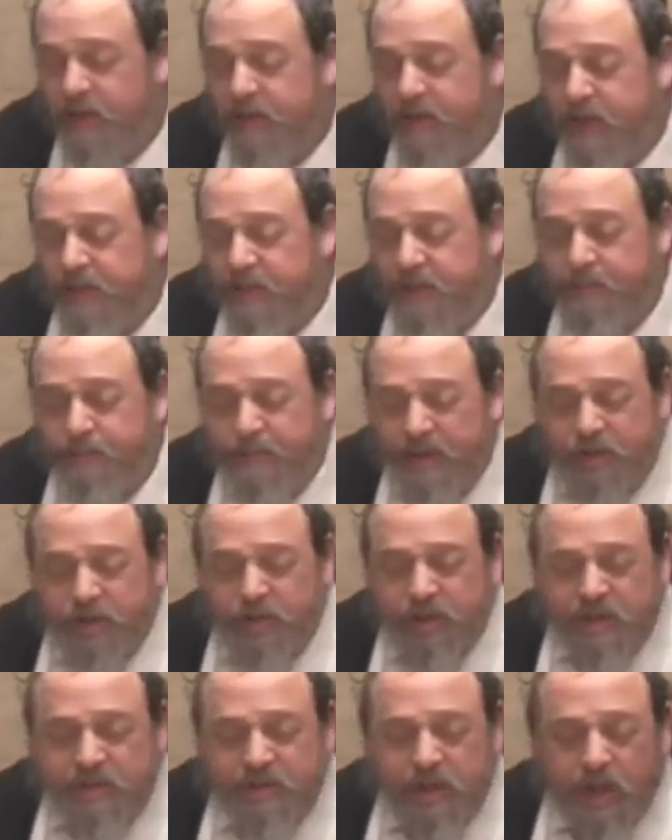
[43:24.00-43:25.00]

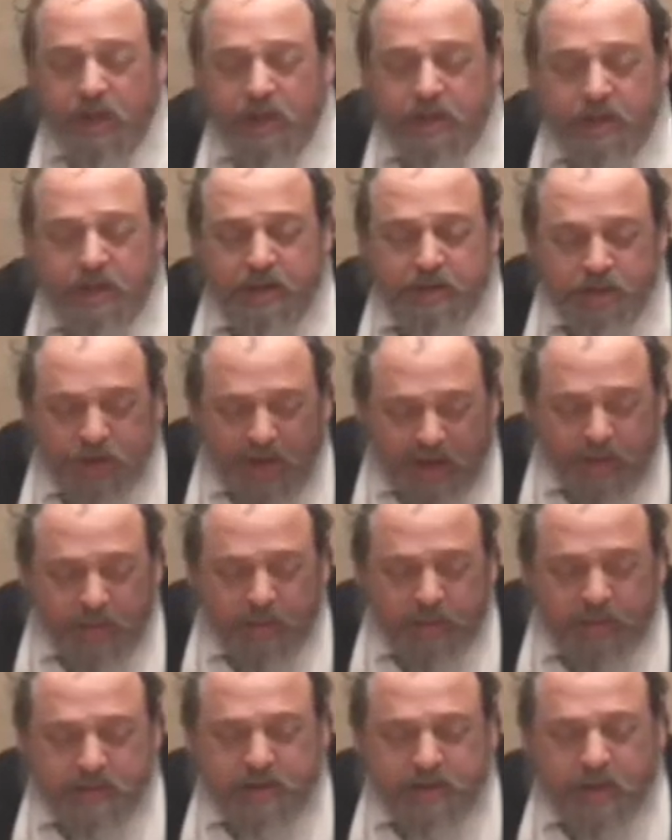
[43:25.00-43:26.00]
Mishnah is talking in
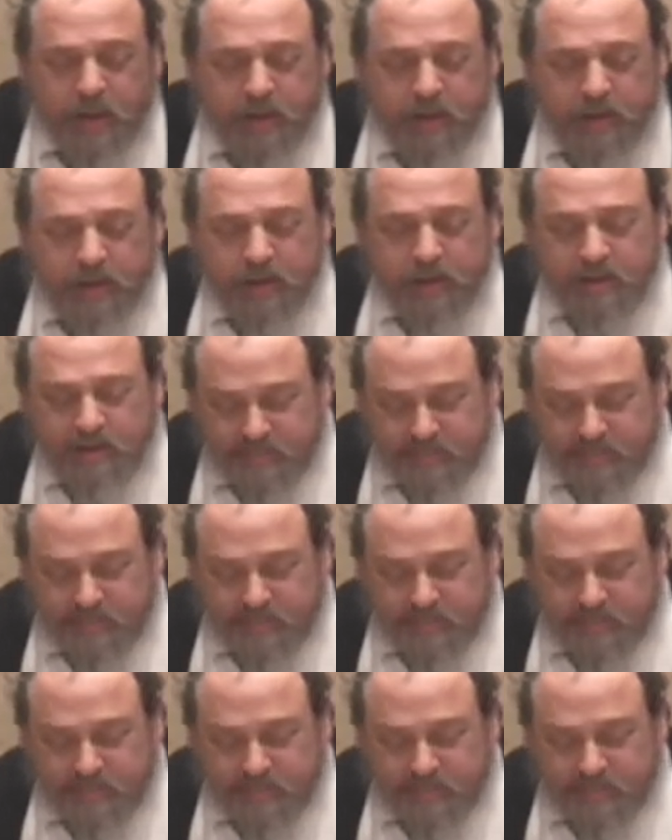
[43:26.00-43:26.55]
general, it's talking